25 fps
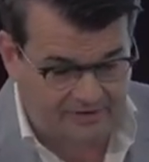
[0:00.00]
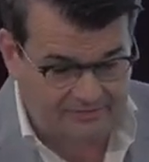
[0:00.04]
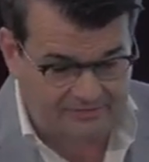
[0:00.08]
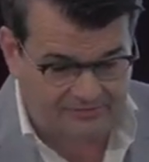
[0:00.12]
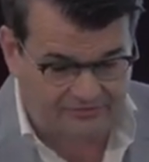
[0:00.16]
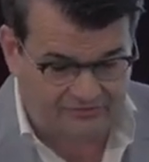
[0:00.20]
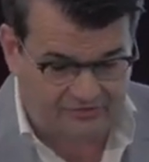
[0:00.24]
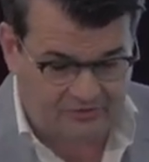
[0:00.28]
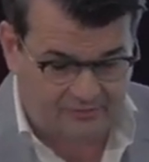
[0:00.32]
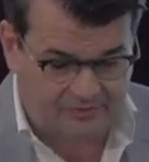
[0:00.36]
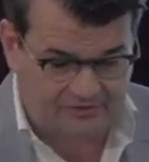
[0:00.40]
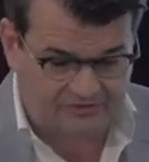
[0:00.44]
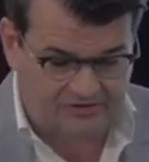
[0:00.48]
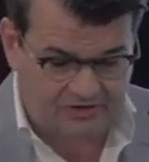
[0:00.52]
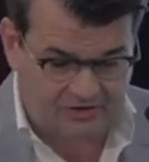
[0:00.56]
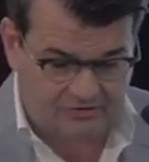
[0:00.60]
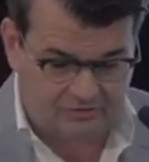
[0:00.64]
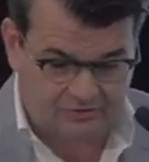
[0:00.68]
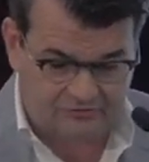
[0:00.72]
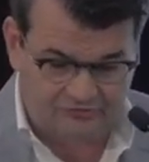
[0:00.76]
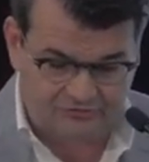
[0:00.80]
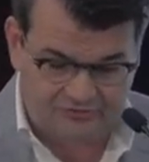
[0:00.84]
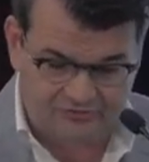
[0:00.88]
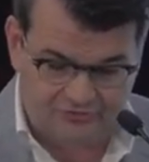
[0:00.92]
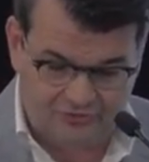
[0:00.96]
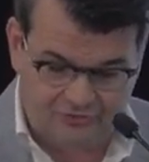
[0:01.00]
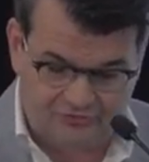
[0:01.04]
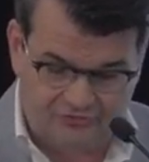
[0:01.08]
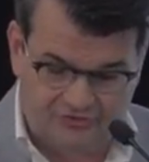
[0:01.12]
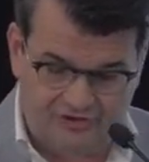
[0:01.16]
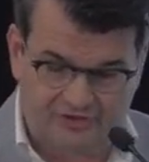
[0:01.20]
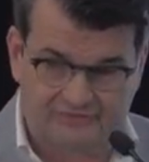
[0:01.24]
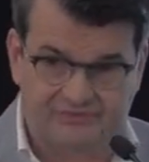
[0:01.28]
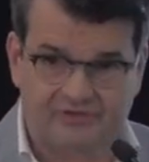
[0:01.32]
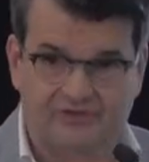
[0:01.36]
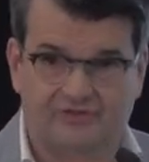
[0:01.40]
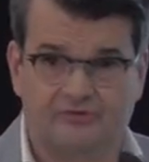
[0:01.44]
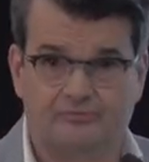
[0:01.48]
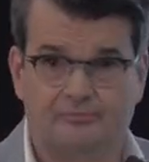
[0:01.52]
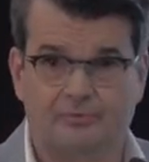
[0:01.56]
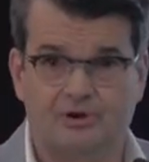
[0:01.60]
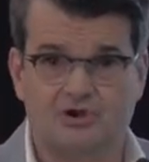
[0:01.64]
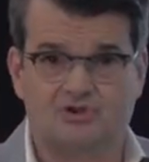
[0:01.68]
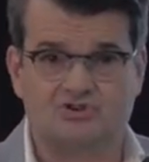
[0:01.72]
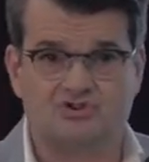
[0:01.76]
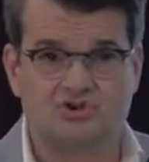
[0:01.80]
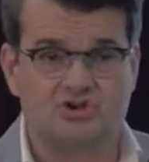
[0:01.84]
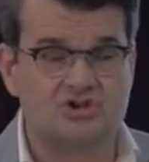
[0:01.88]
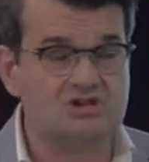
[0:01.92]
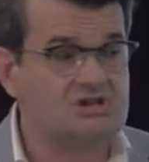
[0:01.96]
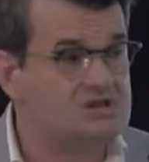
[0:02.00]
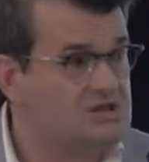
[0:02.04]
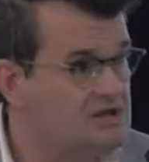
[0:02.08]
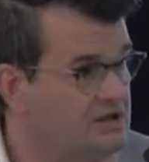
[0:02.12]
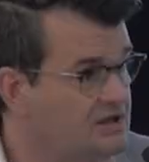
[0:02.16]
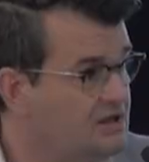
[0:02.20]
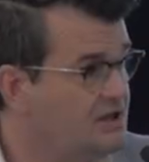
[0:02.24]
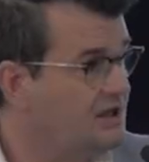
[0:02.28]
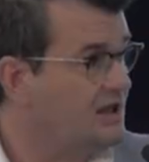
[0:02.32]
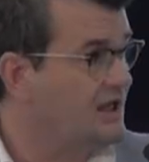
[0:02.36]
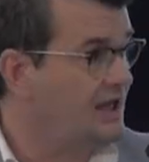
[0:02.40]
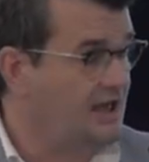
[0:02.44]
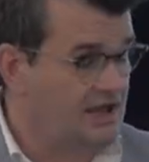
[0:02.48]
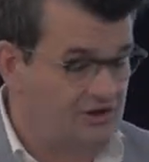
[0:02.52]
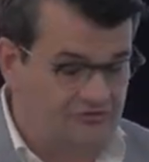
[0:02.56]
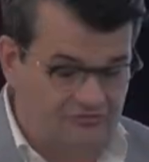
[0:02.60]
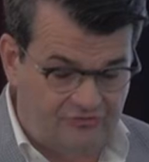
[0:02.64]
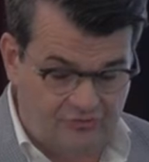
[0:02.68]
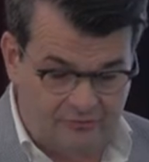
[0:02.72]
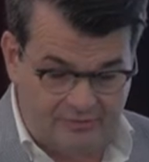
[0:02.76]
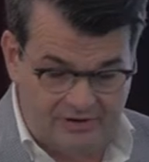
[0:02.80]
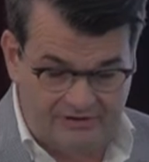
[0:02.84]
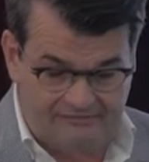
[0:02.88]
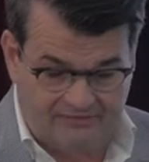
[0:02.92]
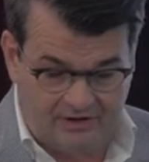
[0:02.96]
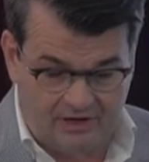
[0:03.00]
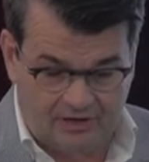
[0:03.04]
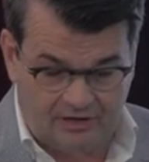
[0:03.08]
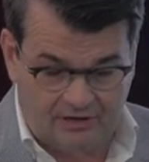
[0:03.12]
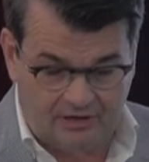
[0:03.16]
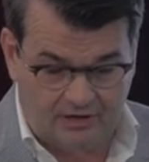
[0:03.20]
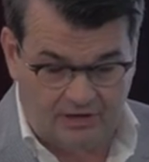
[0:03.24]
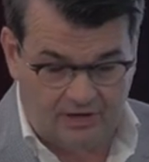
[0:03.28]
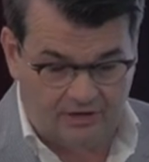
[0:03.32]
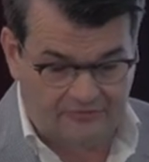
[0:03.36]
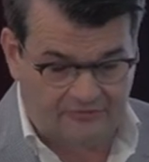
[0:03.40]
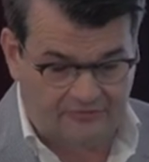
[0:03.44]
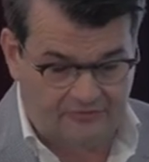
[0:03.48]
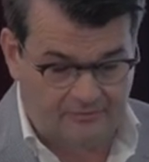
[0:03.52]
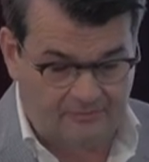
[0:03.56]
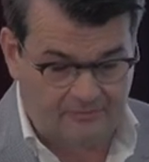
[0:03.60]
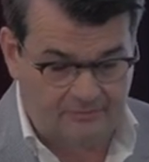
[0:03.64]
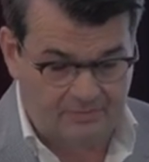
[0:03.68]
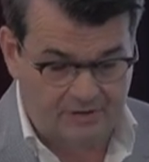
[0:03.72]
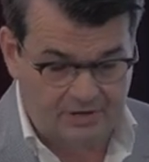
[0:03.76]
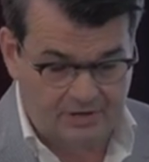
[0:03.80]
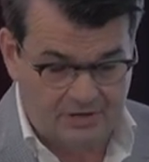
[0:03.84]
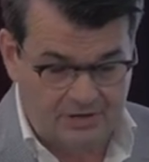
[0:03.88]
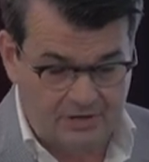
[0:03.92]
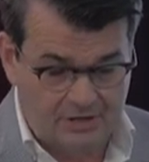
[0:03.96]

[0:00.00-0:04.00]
limits to which our Constitution gives expression and to revitalise them,